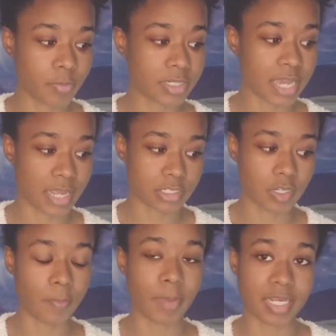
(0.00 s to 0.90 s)

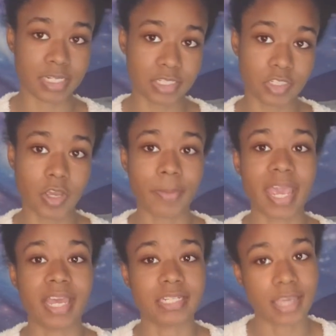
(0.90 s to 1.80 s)
potassium, magnesium,
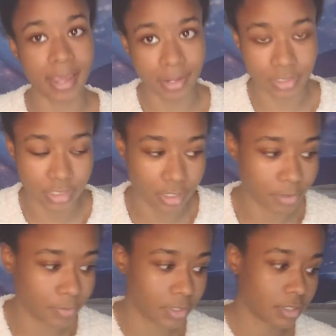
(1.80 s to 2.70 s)
and calcium.